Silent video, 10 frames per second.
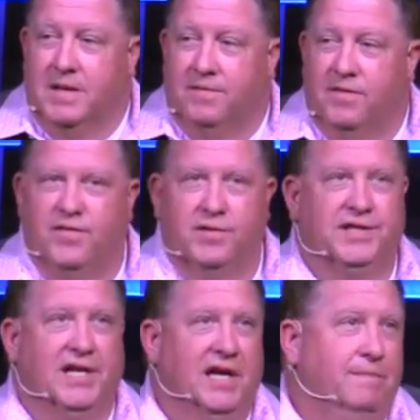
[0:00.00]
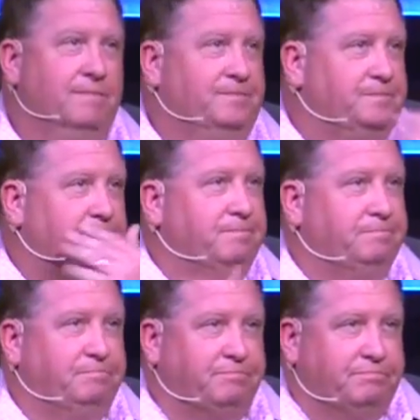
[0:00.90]
For the first time,
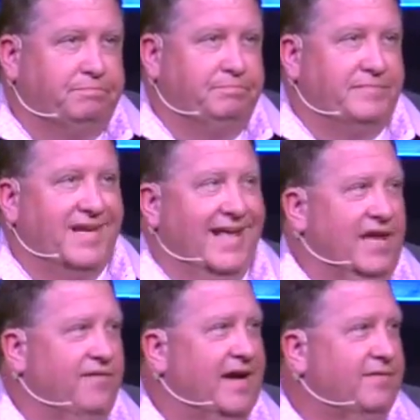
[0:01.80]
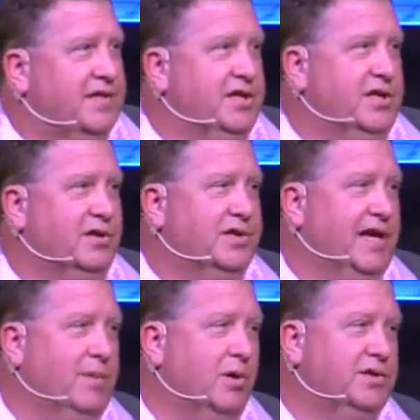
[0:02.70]
I think in 5 or 6 years,
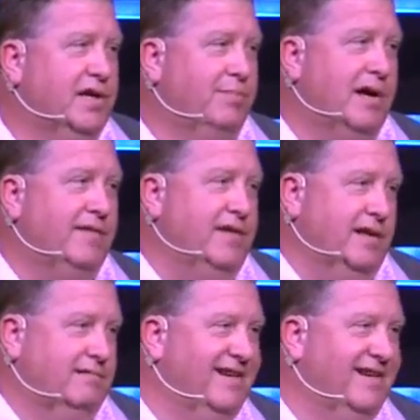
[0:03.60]
they posted a profit